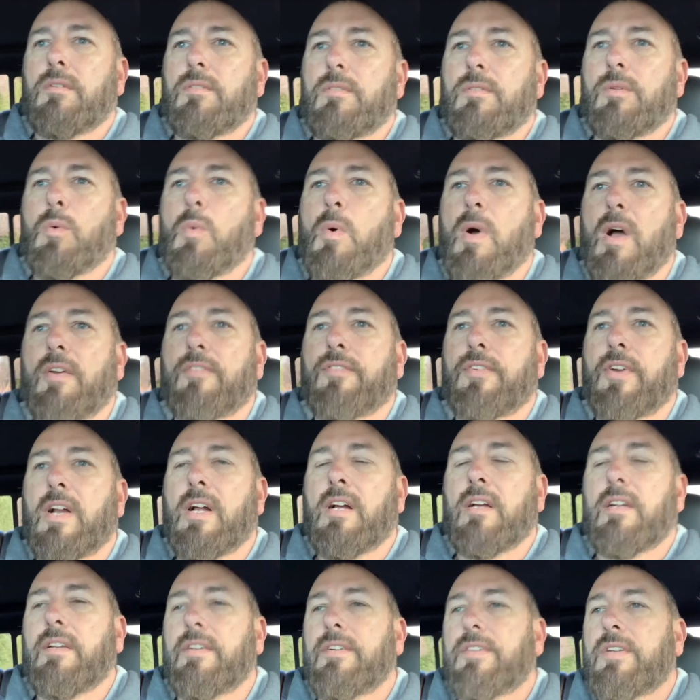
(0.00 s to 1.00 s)
the wife and
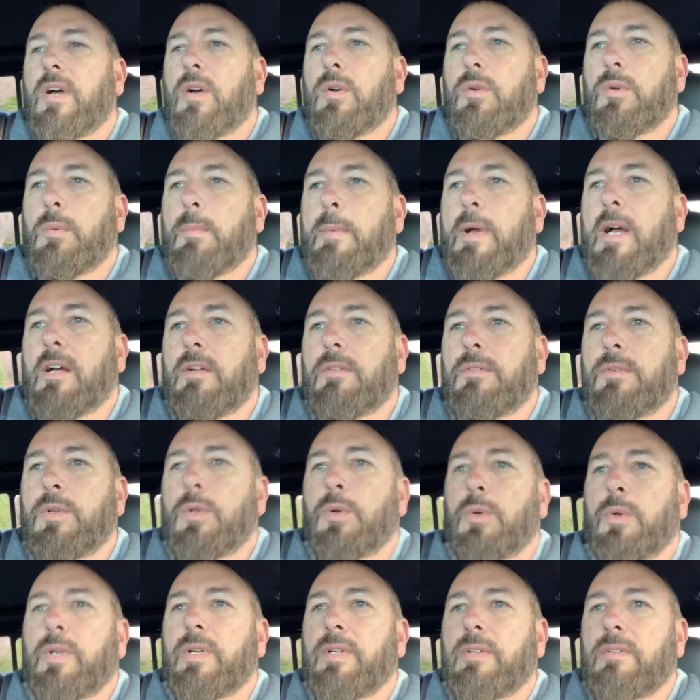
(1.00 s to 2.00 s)
I had talked about
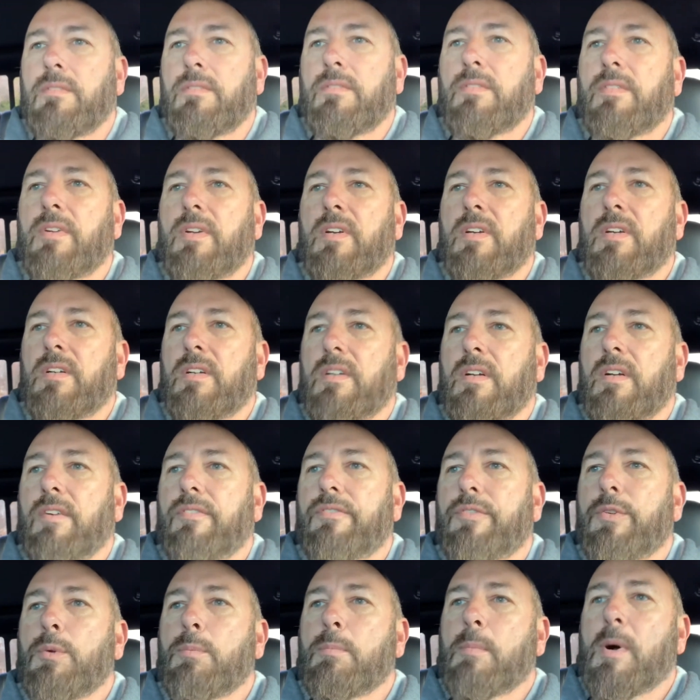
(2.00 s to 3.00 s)
doing a
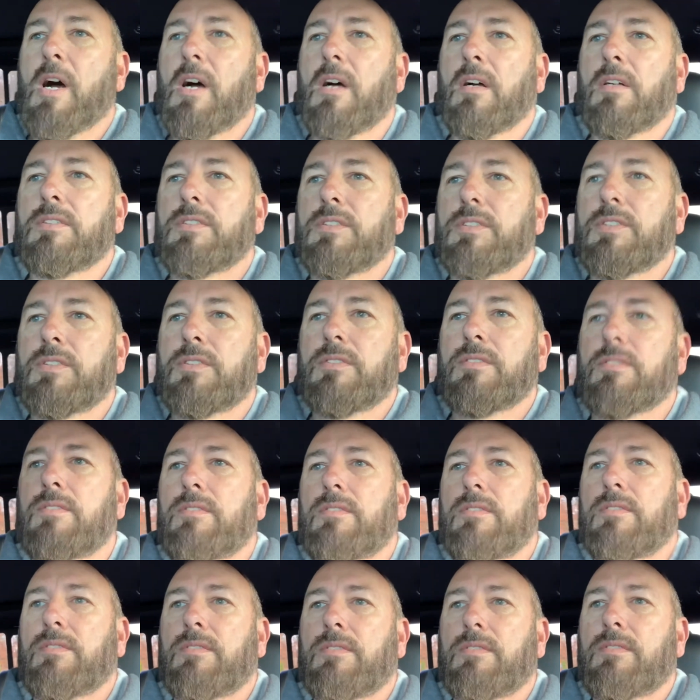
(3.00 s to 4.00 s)
few mods
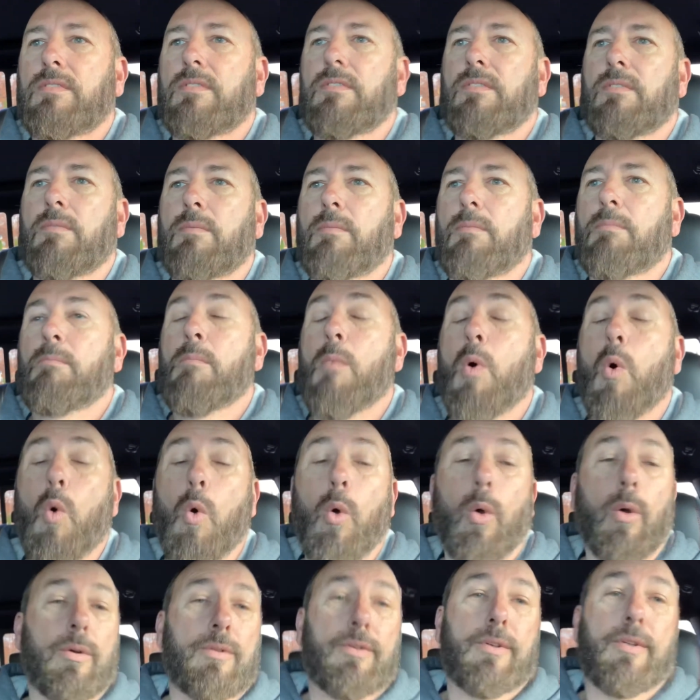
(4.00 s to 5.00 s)

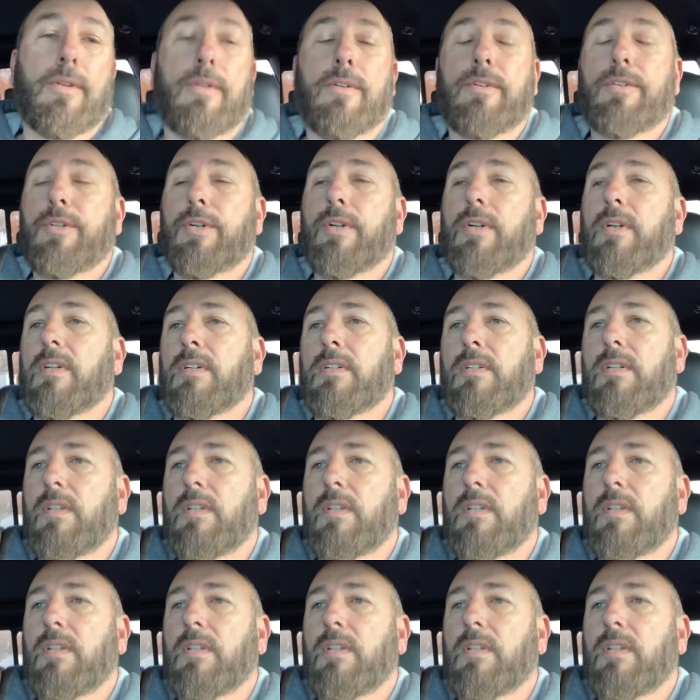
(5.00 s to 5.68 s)
more to the truck.